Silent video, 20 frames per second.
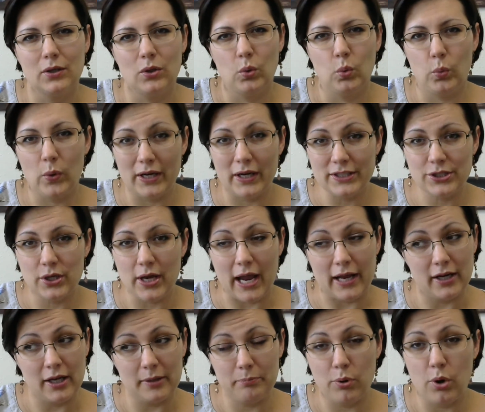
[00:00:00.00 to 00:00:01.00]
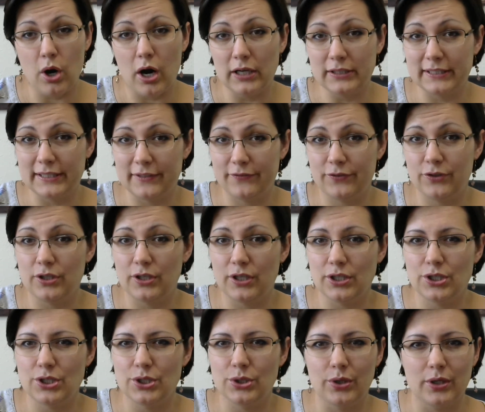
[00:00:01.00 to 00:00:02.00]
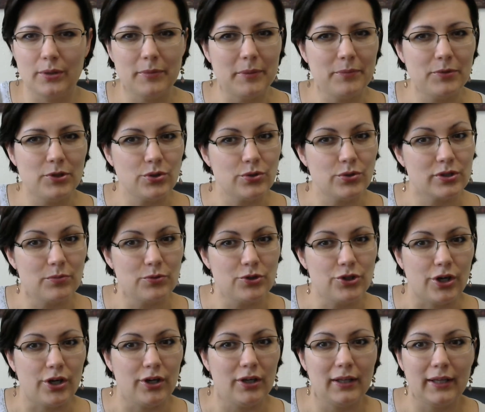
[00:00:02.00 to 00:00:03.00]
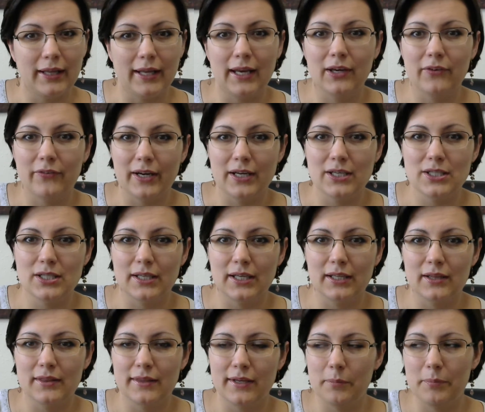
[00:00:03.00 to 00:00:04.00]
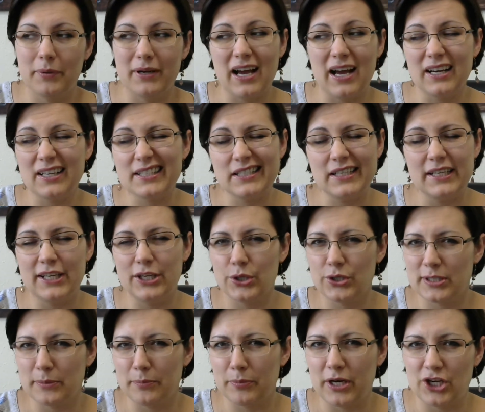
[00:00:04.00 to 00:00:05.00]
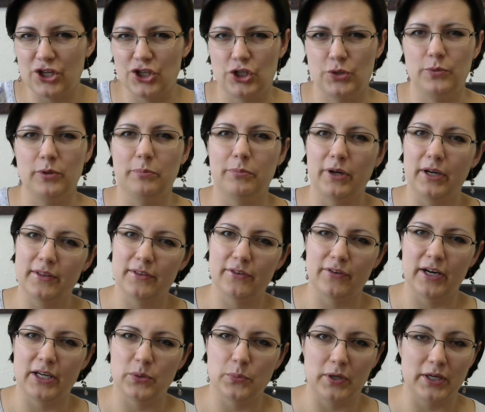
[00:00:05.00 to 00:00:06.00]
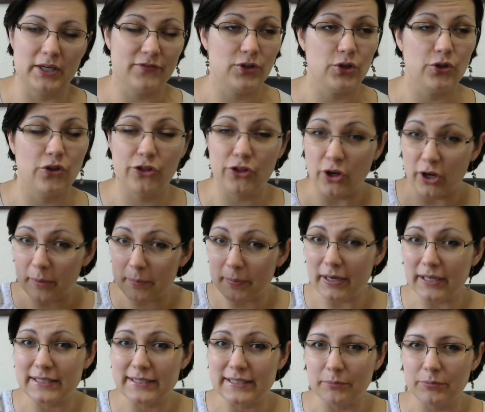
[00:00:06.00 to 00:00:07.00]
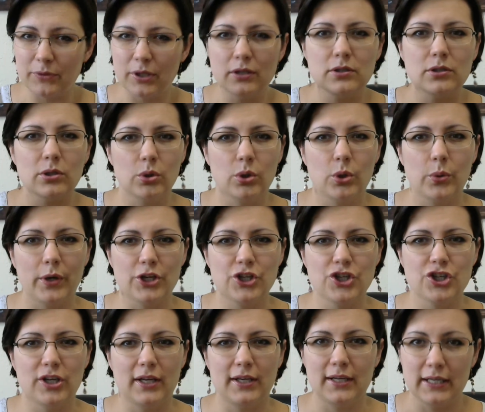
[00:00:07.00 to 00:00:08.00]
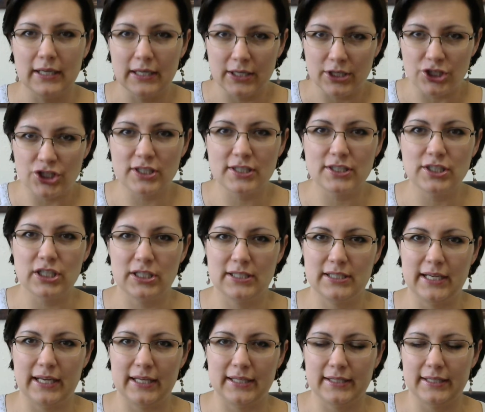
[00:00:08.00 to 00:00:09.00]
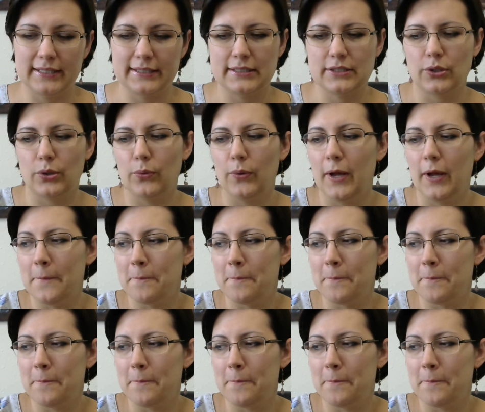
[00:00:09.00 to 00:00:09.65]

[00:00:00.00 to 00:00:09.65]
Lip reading: Once you and pause it if you need to, and maybe do some journaling, right, to get it there. But honestly, your subconscious will bring the right one. If you thought about something, don't question it. Just take this. So